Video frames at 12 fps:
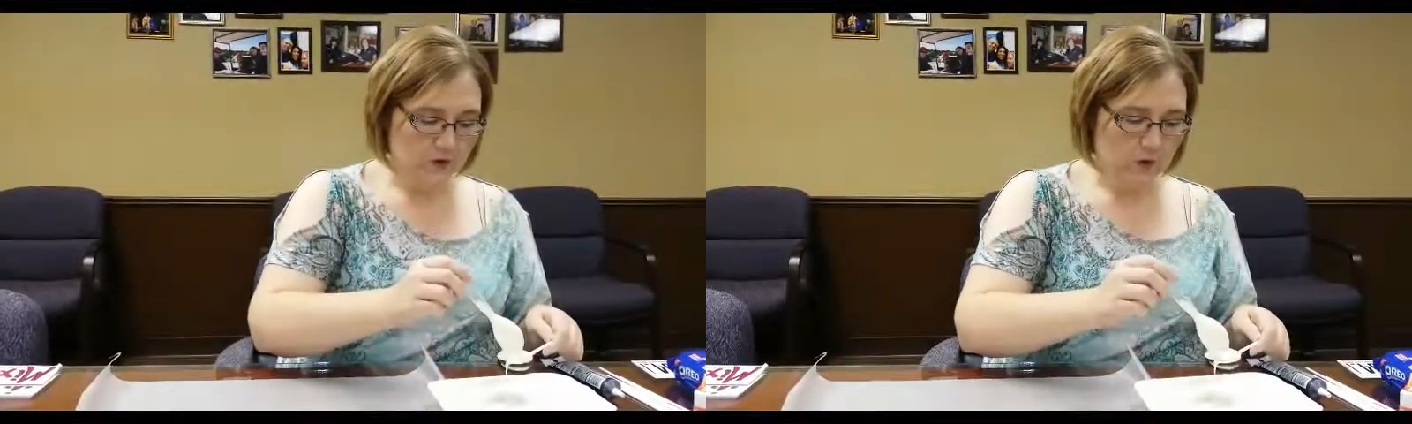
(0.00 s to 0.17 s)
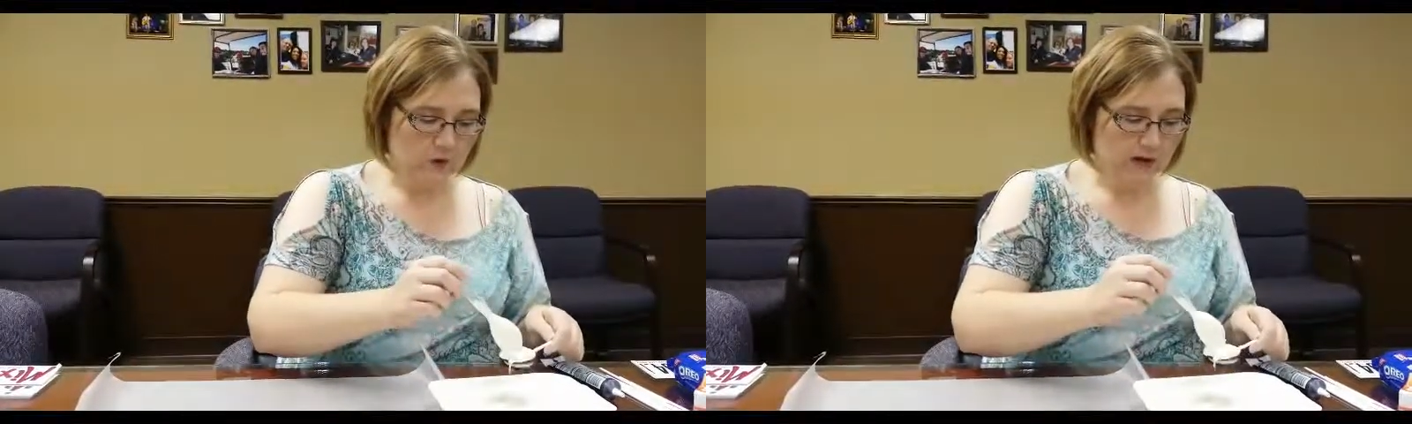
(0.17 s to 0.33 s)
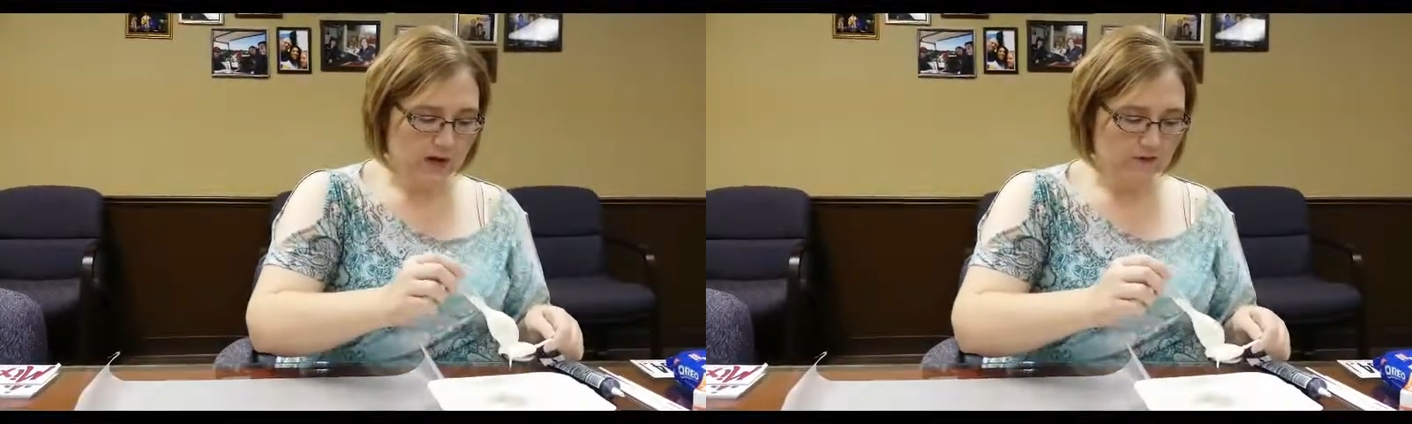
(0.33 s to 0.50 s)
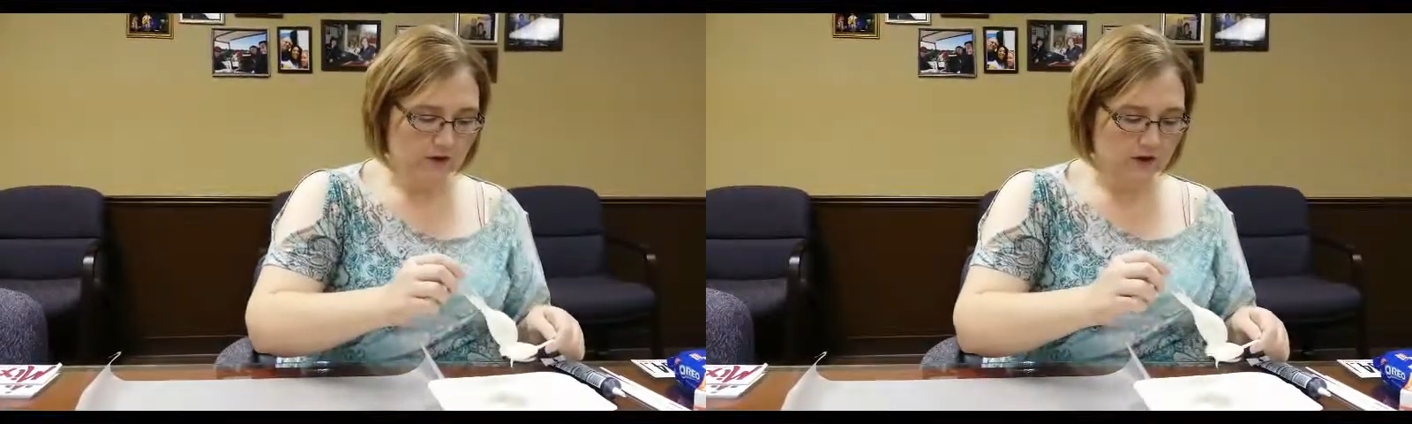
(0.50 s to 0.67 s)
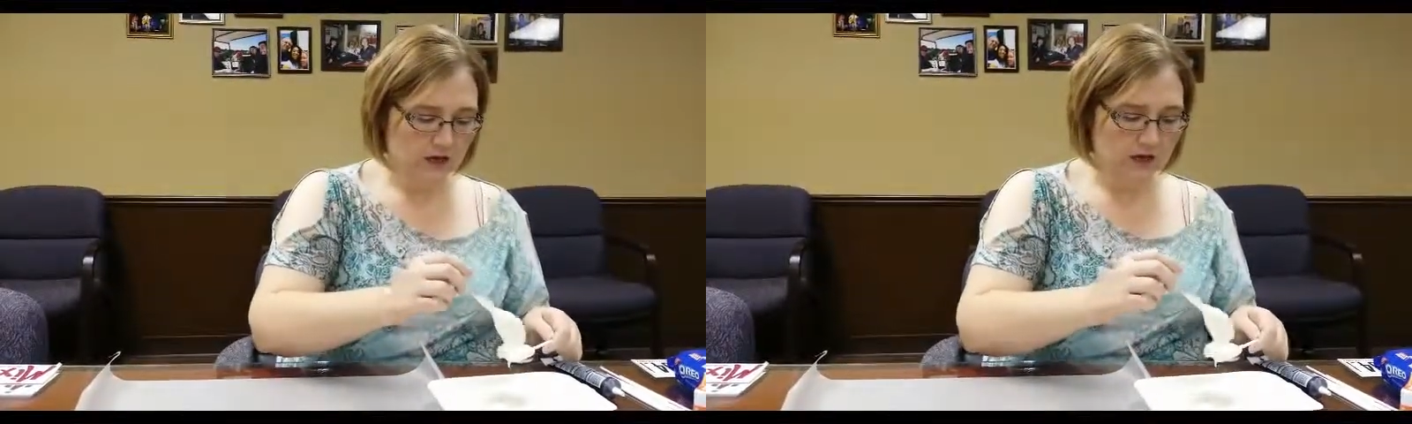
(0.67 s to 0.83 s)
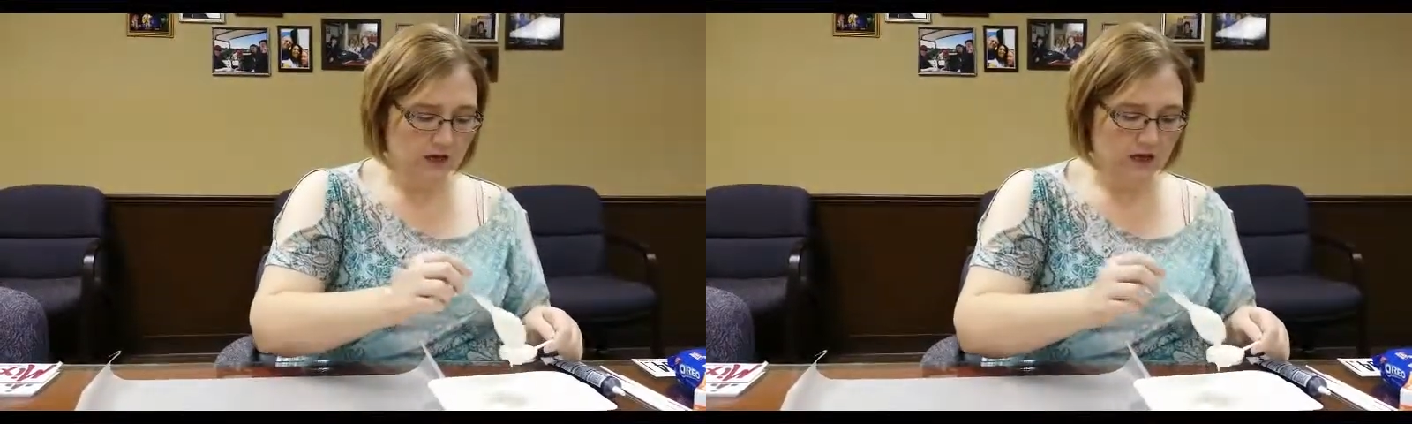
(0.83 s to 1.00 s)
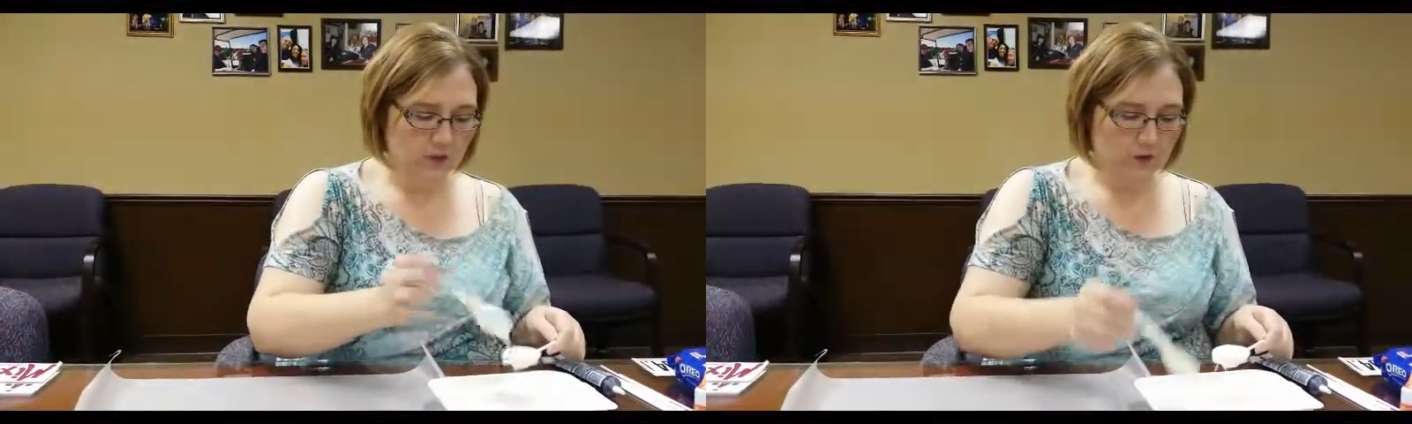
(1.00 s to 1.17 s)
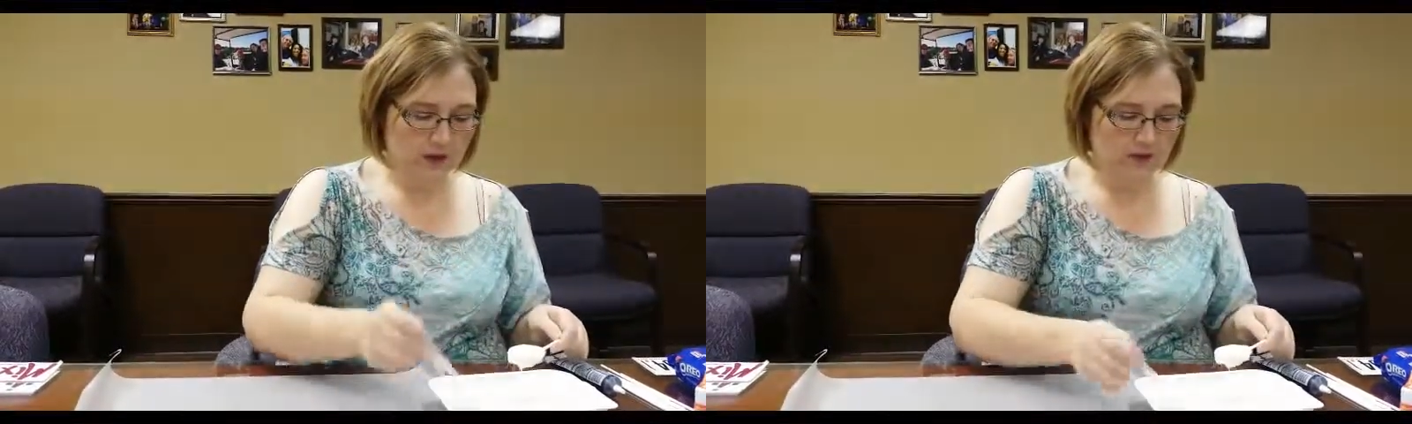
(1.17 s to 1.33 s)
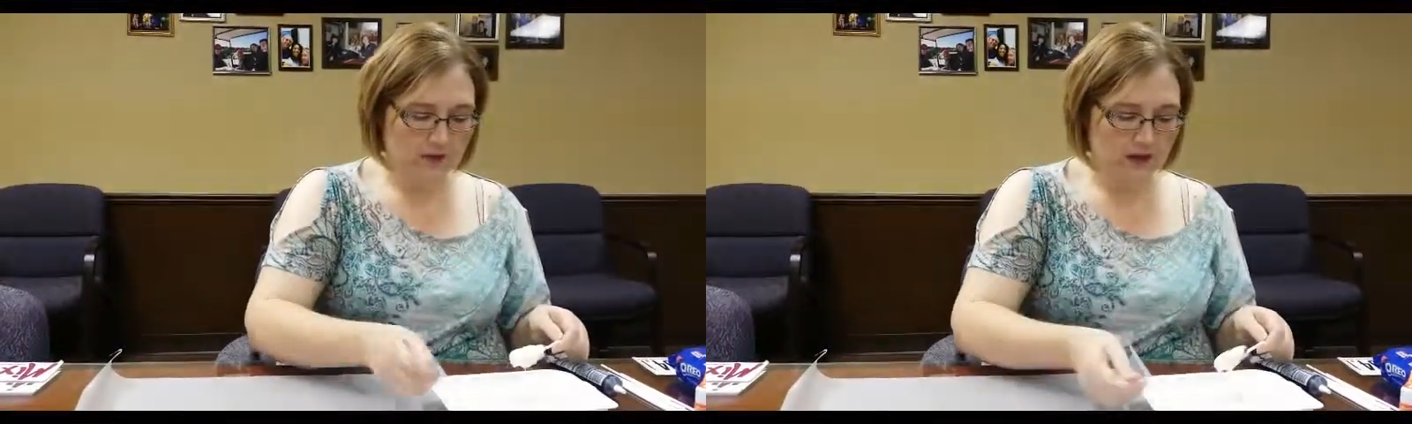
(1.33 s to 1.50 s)
or cover your cookie
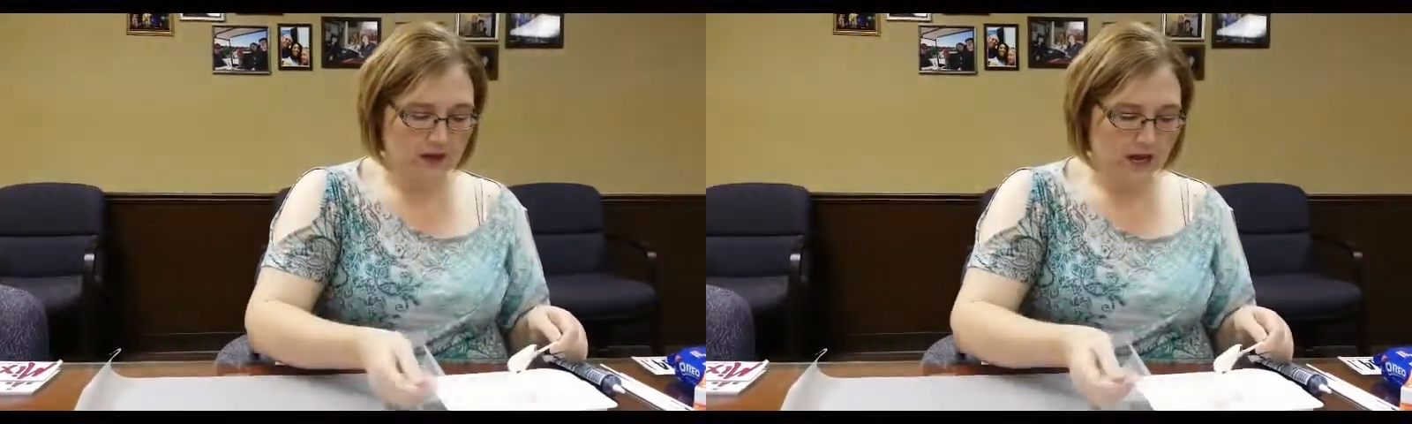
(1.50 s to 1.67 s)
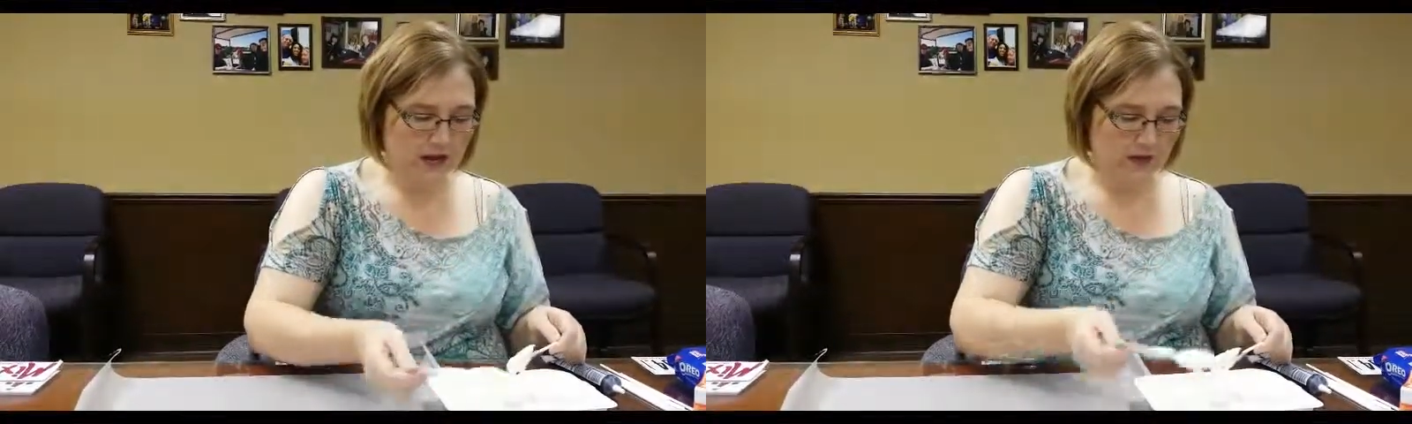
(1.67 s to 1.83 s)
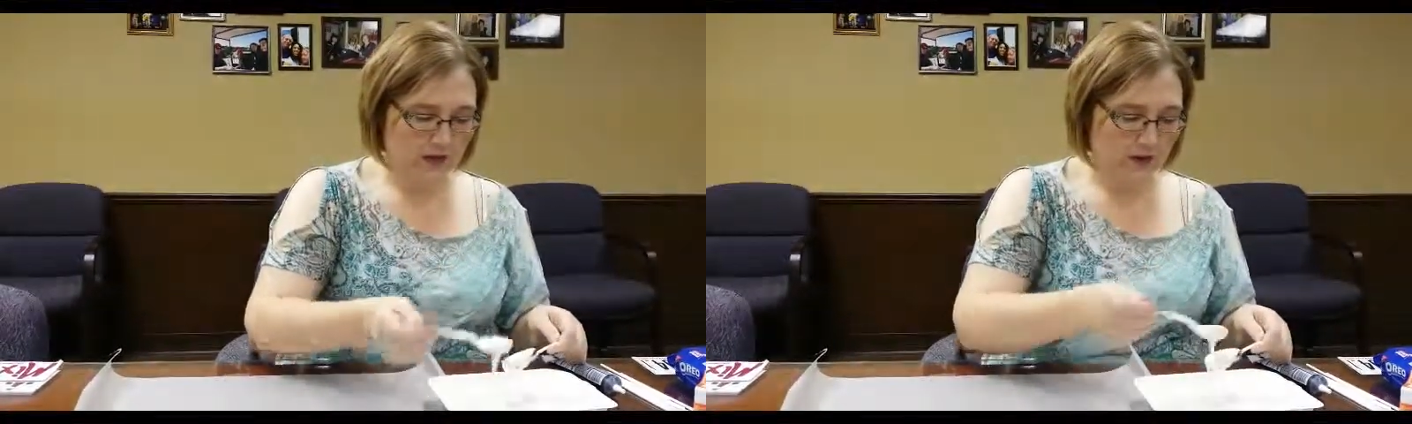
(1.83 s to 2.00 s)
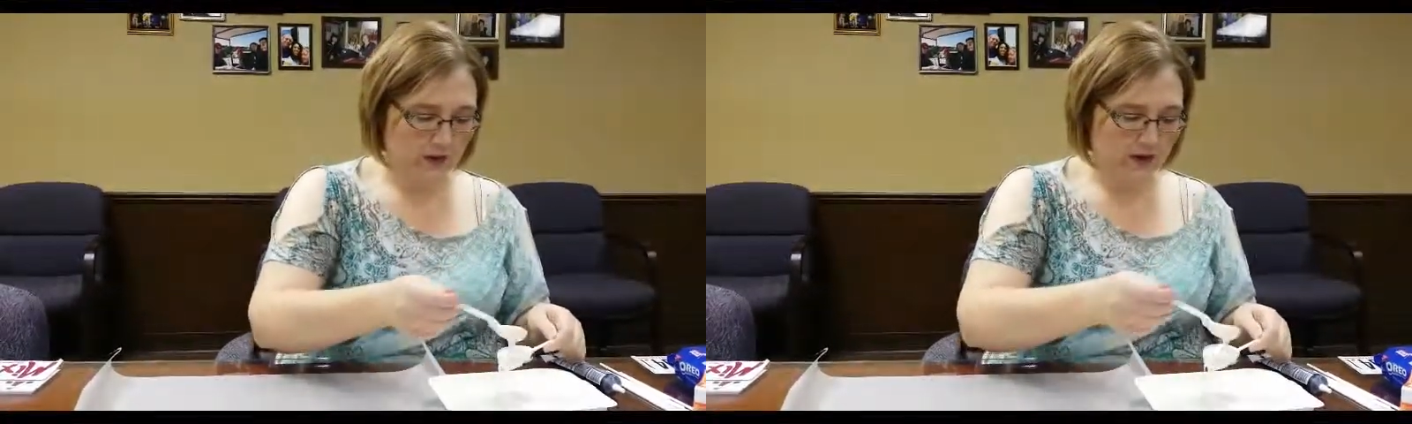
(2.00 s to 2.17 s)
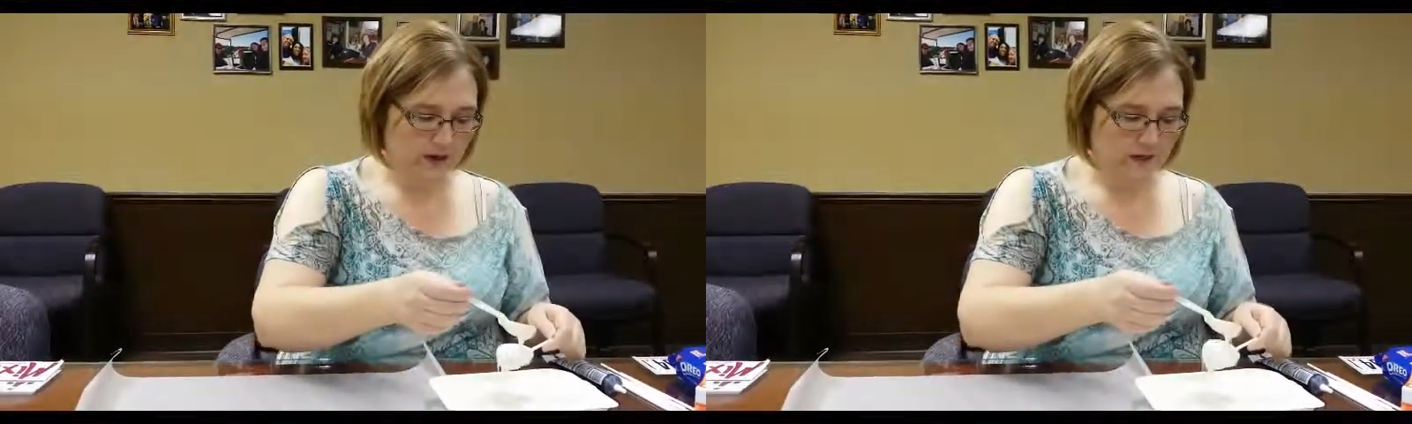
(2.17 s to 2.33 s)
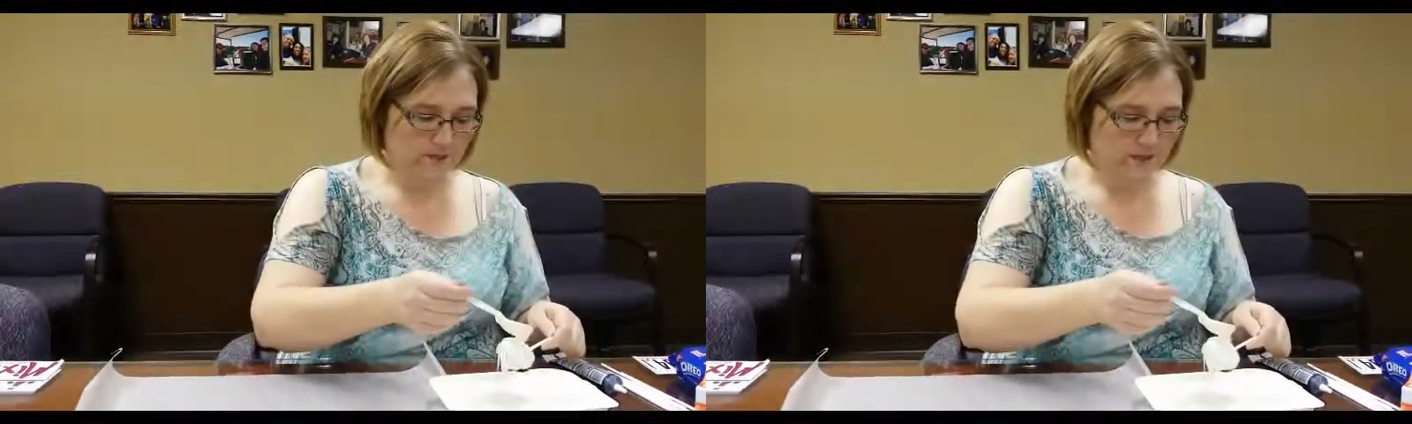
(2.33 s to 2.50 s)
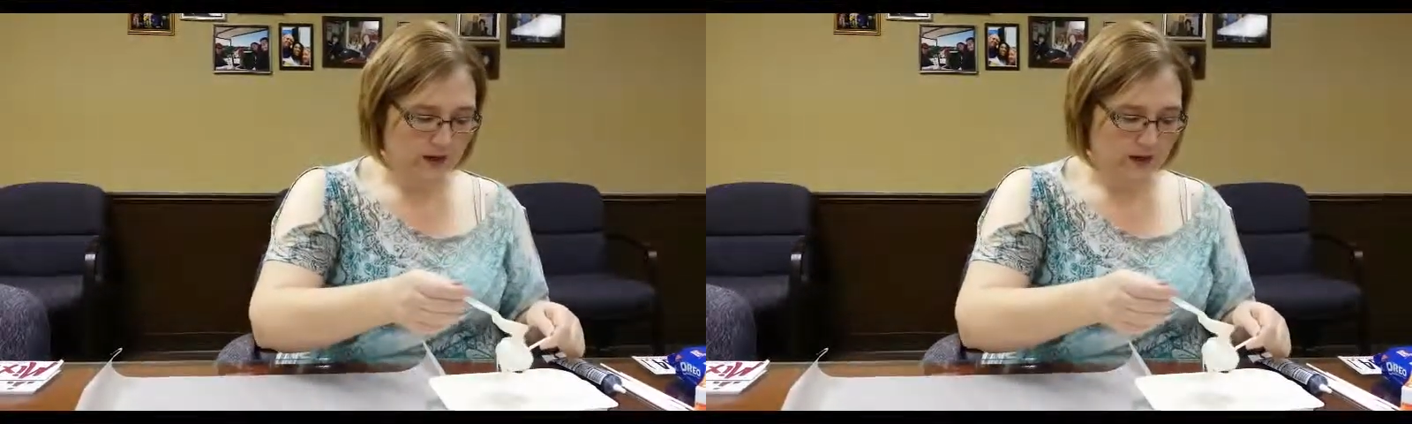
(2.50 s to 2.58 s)
with the CandiQuik.